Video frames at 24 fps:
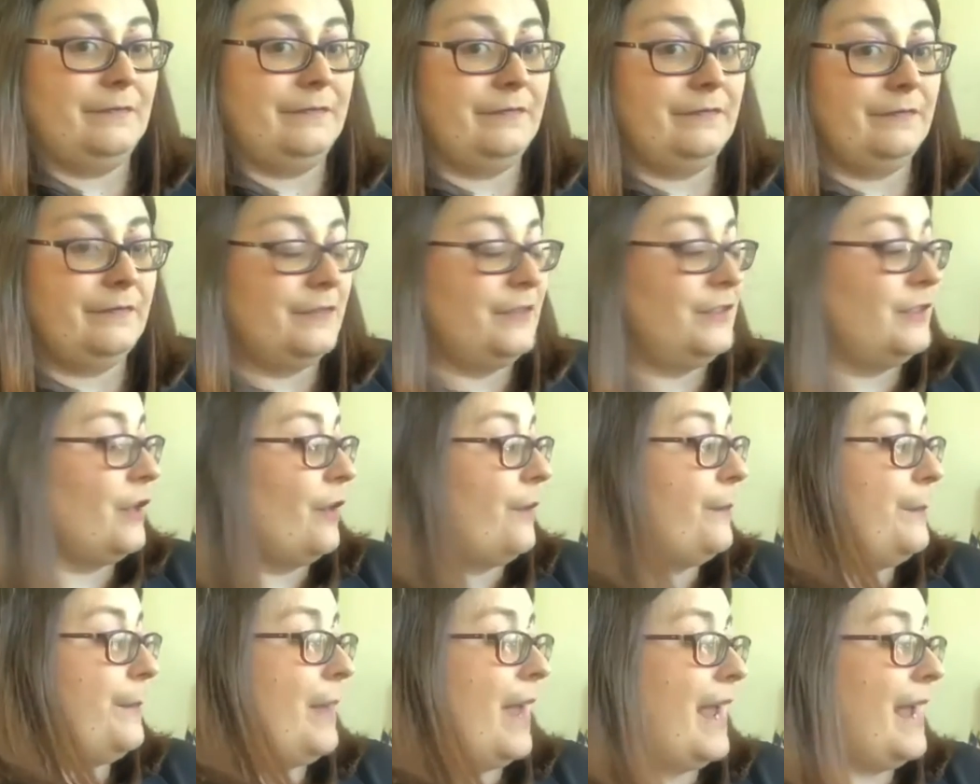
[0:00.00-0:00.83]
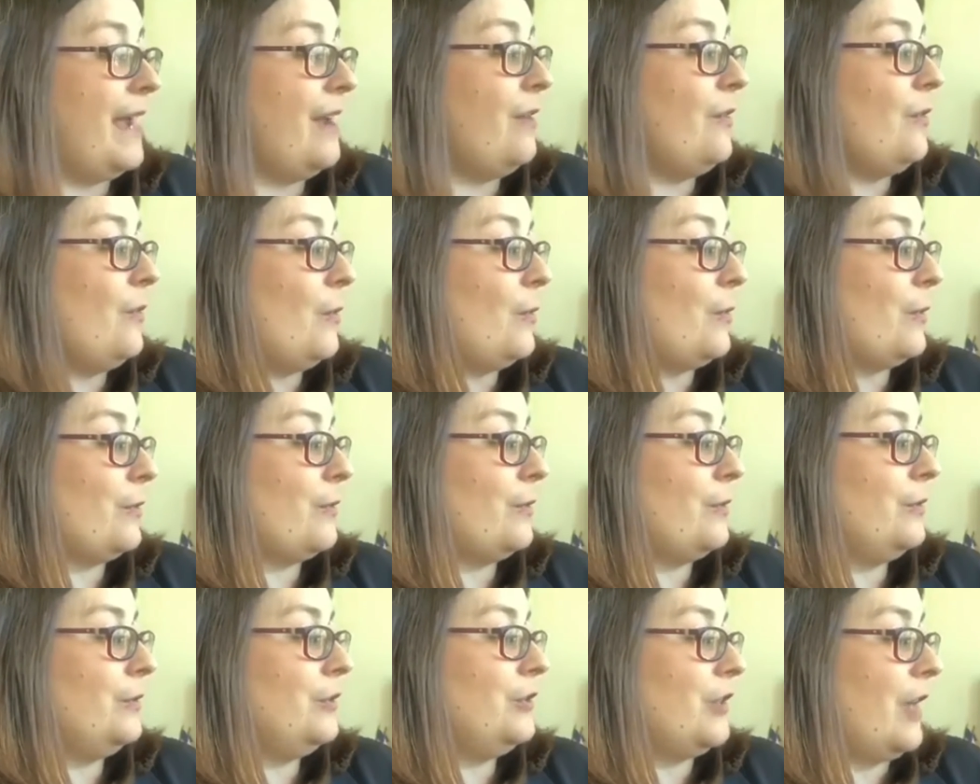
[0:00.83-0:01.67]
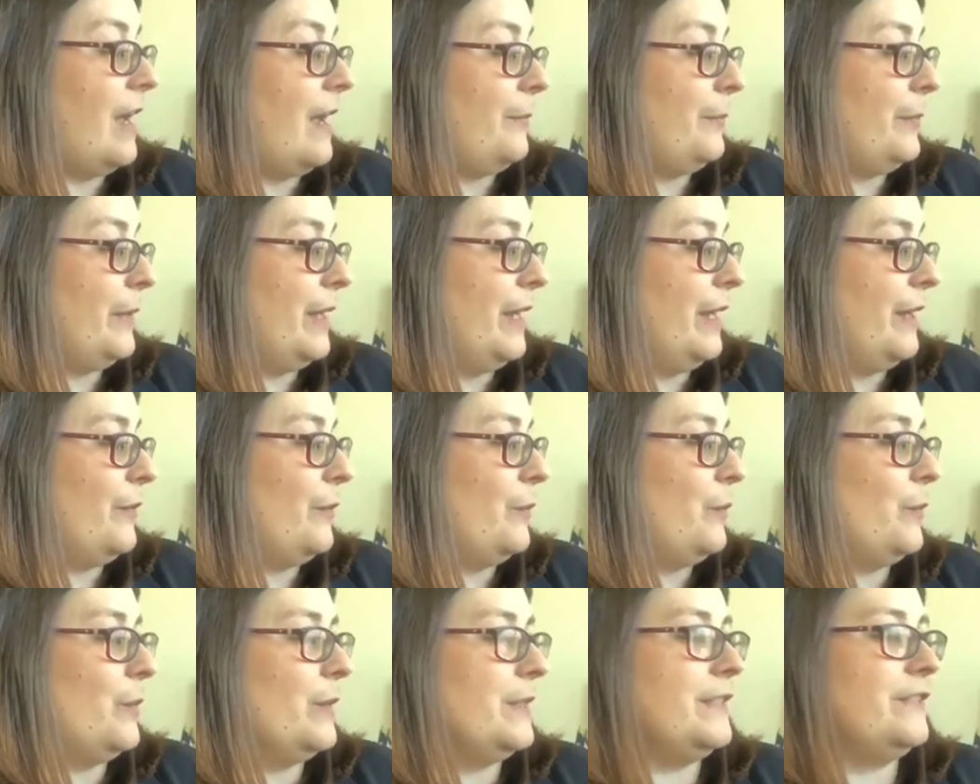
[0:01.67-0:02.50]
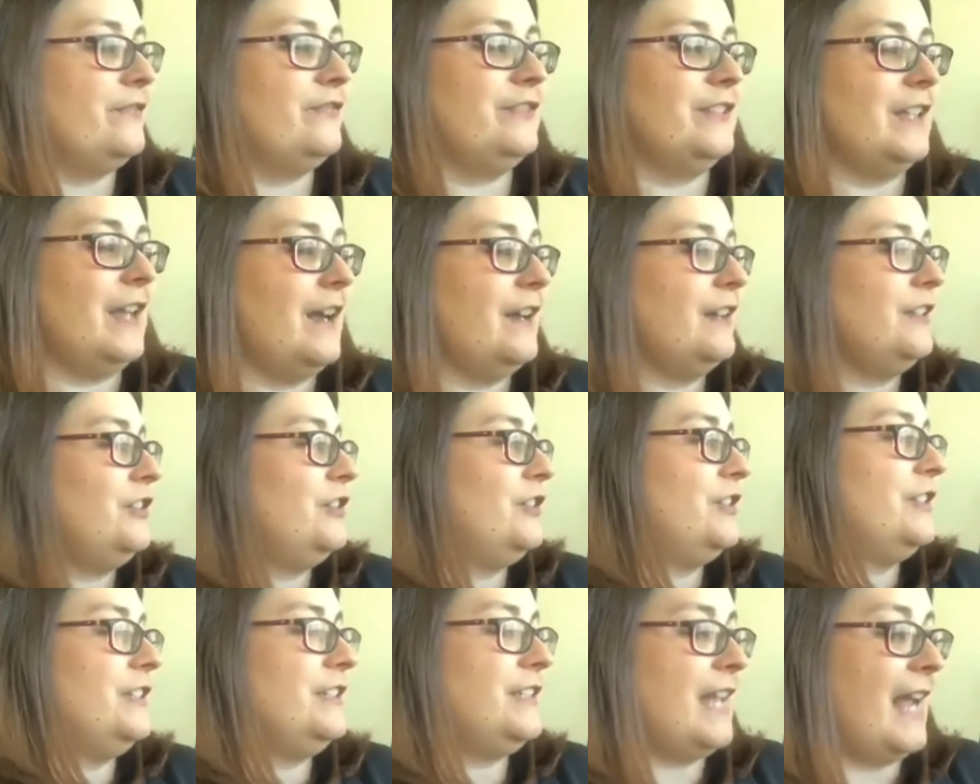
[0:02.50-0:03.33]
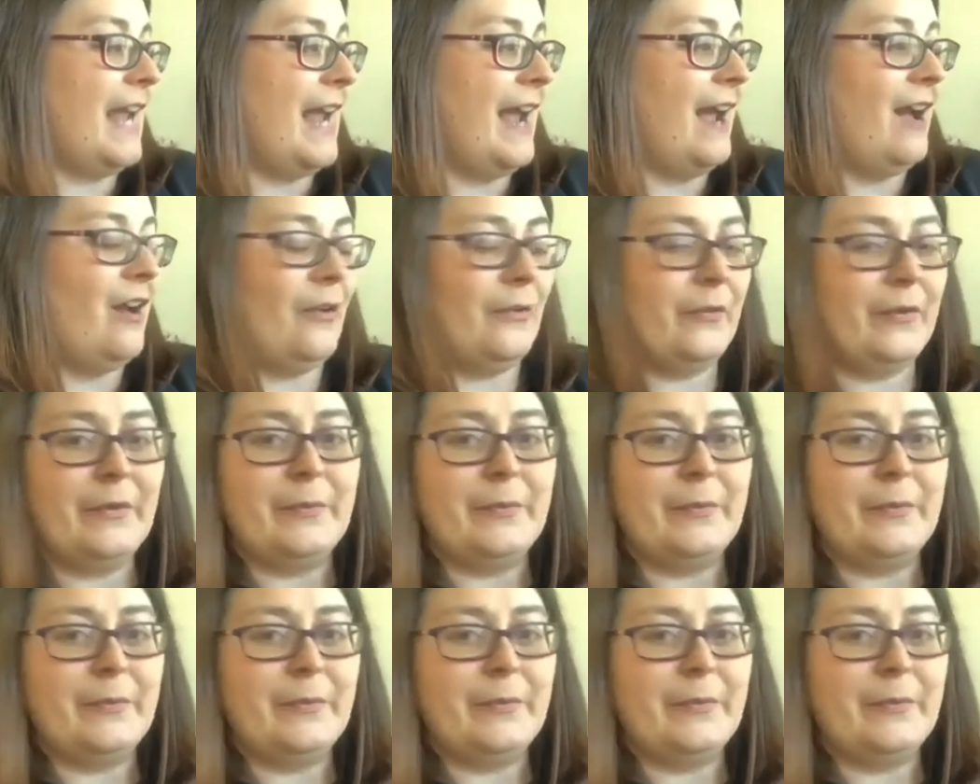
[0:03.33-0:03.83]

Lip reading: So mail order shopping was flushed down